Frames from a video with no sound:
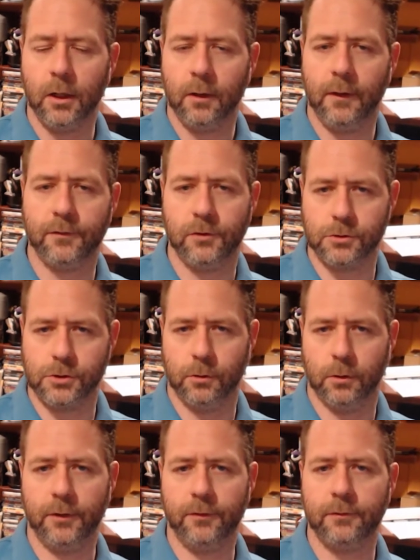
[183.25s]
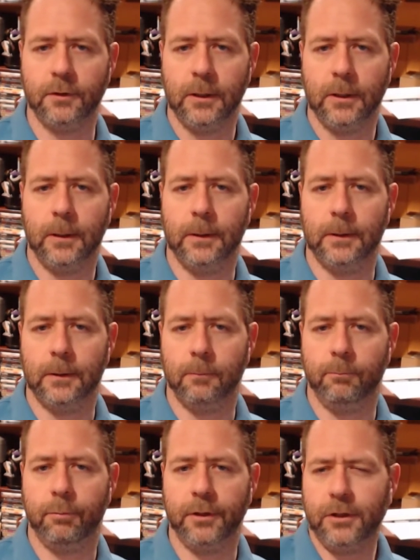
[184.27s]
That's your choice.
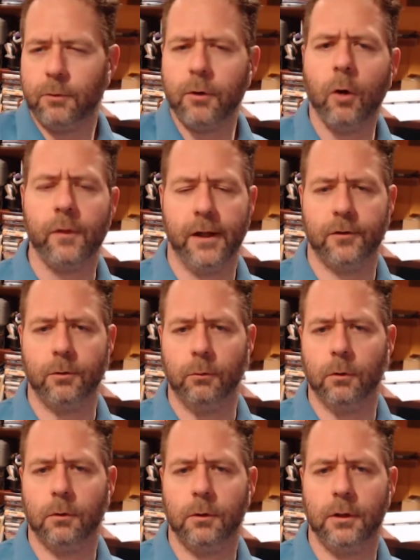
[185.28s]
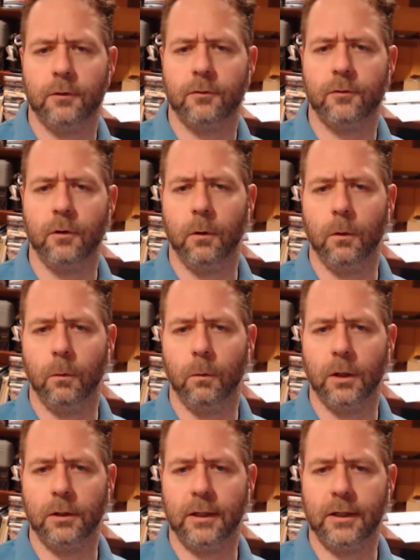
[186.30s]
But you know that tool. And so
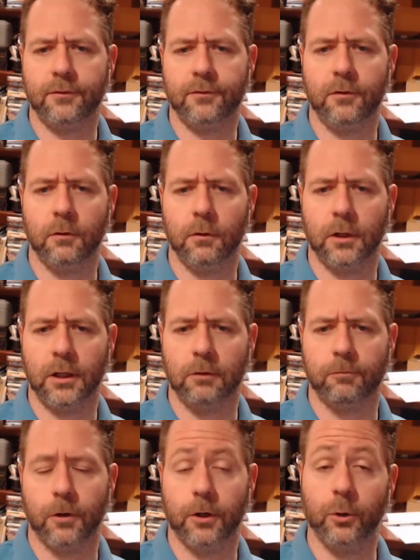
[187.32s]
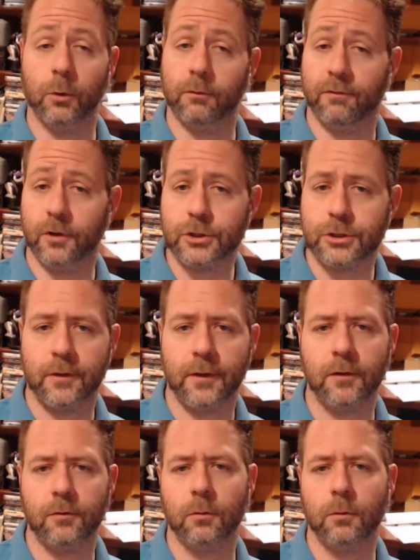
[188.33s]
unless you're looking for a newer version of
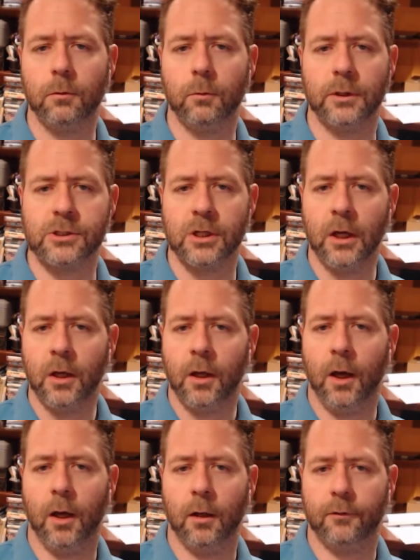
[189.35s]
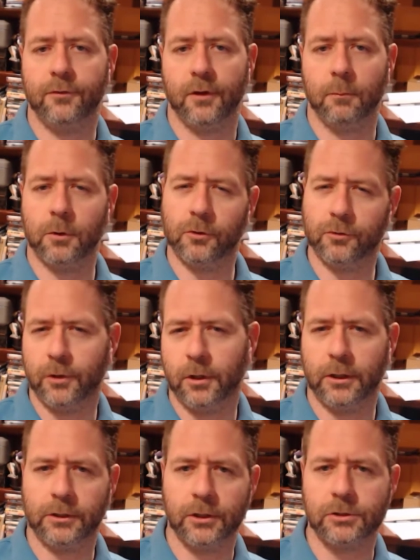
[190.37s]
that tool, which some are
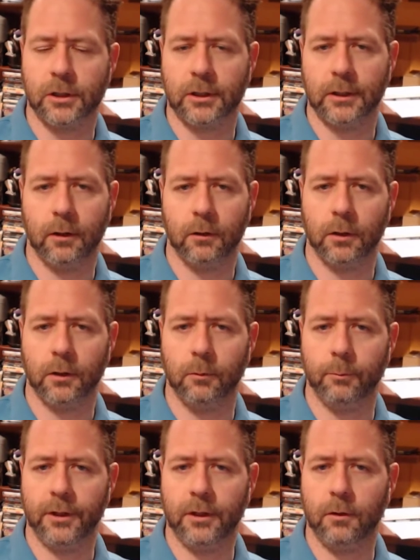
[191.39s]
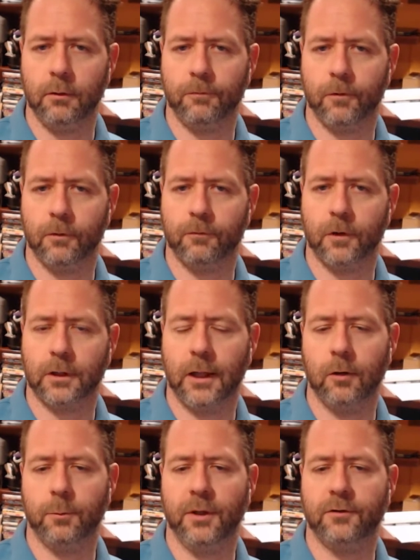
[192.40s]
starting to trickle out a little bit for
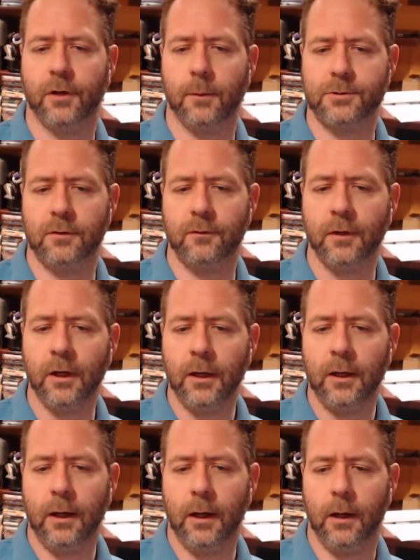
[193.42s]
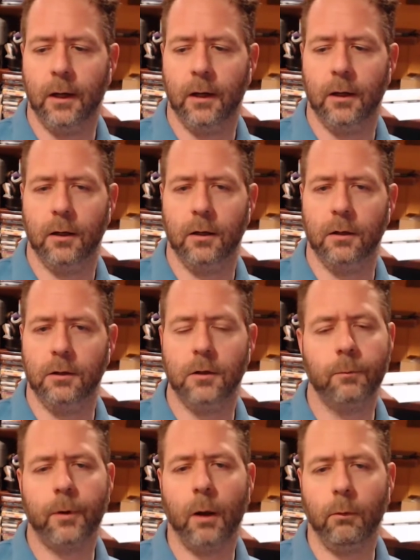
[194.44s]
cloud-based options,
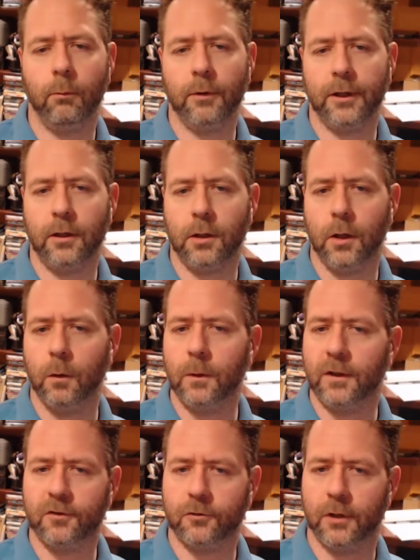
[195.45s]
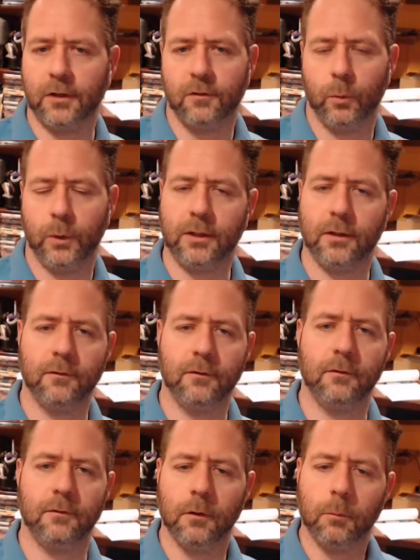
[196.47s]
you probably know its strengths and
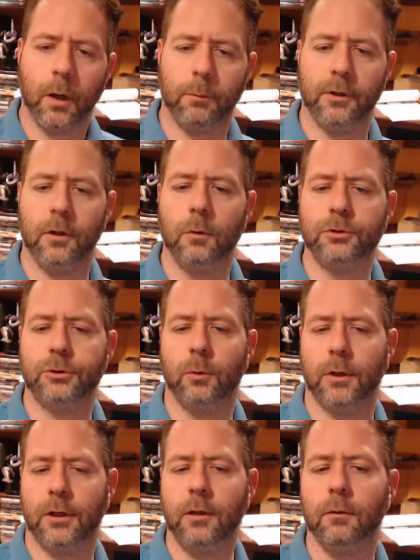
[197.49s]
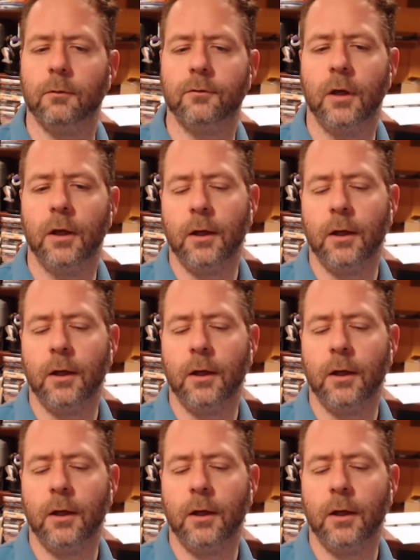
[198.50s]
weaknesses, and you probably know what you want to use.